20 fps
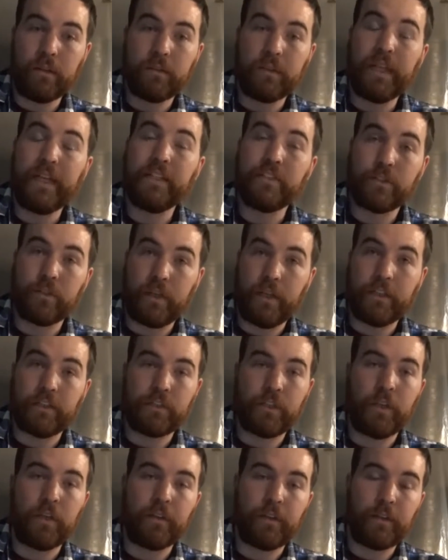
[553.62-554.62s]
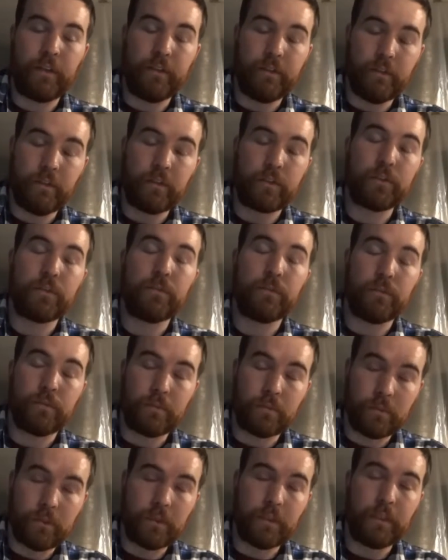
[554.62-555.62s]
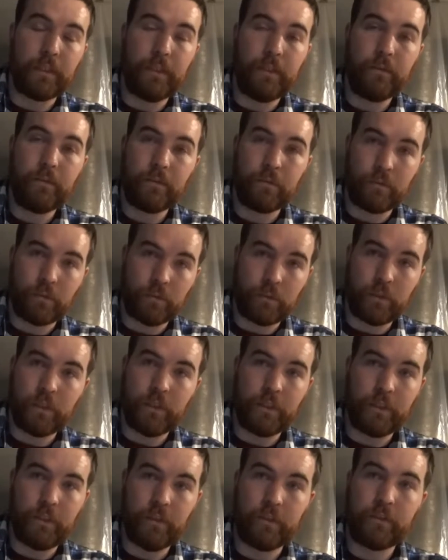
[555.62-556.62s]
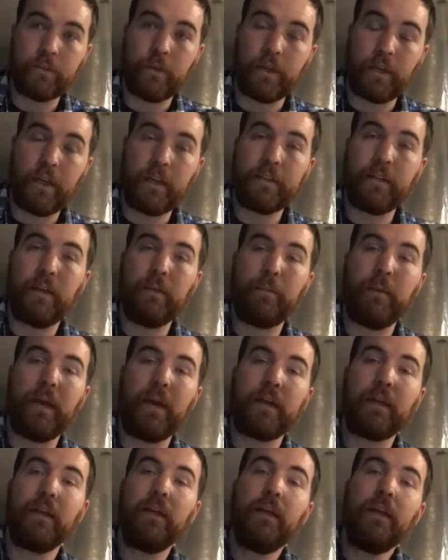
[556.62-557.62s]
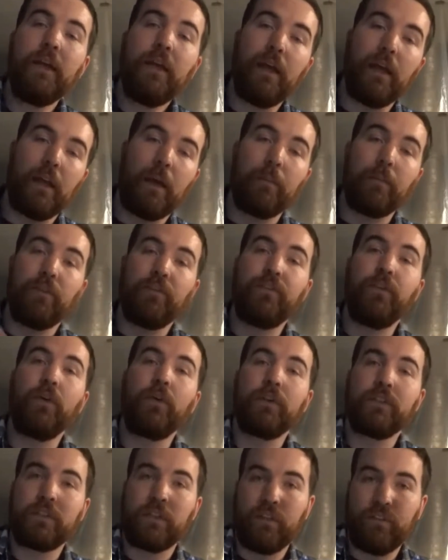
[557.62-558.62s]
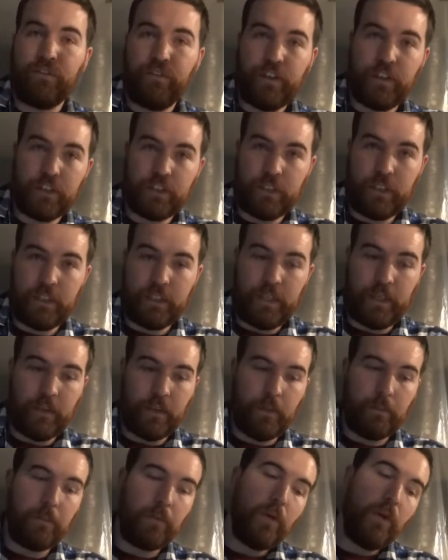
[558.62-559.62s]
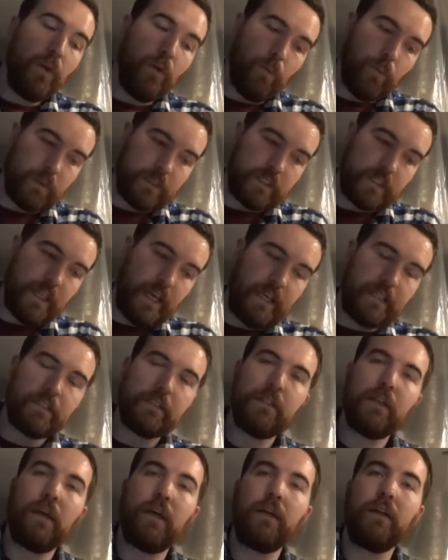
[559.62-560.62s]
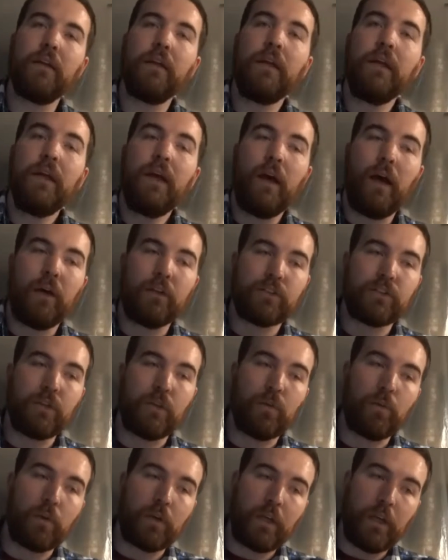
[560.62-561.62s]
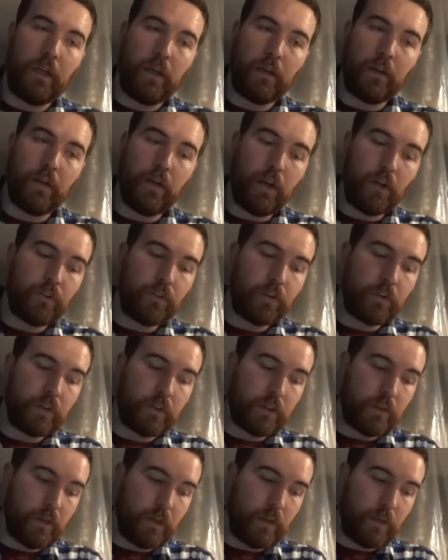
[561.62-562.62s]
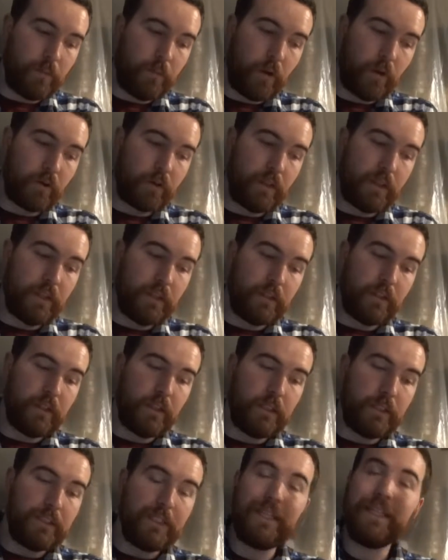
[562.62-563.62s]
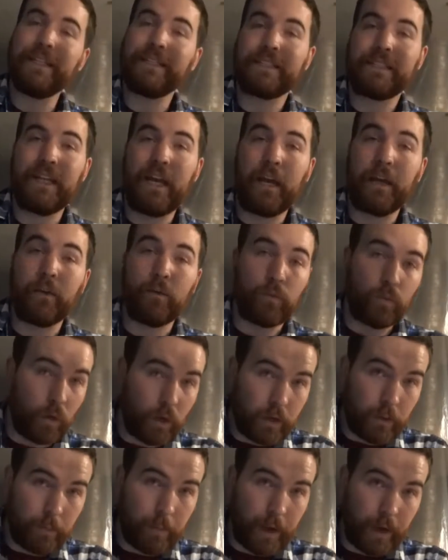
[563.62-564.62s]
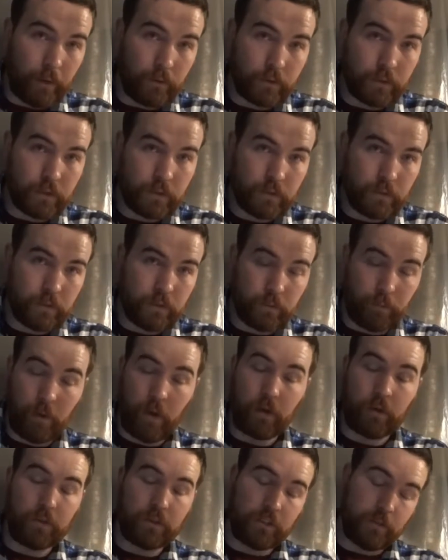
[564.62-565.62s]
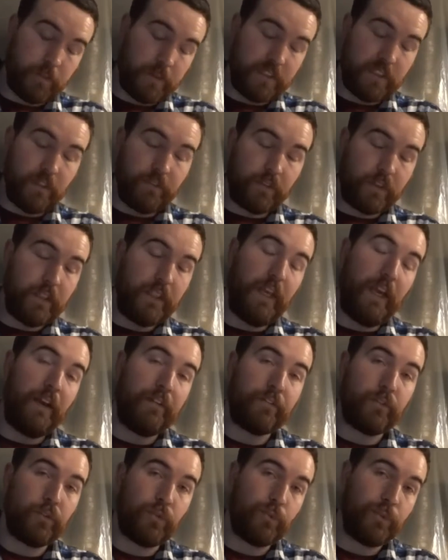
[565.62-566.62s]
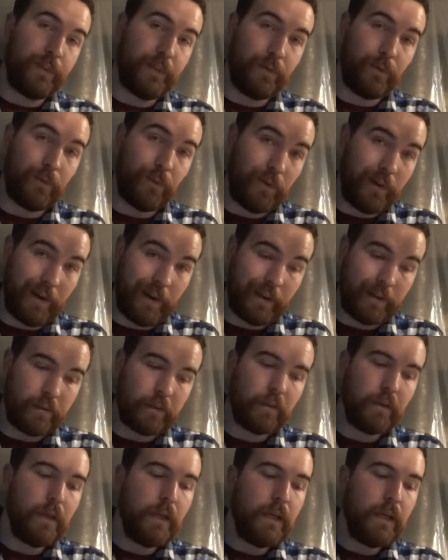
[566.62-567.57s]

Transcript: laser etched on there. It looks really, really good. So I got that back, and I'm going to focus on finishing that up. Once that's done, I'll start working on another model kit, the DS9 Runabout, modeled specifically after the Rio Grande.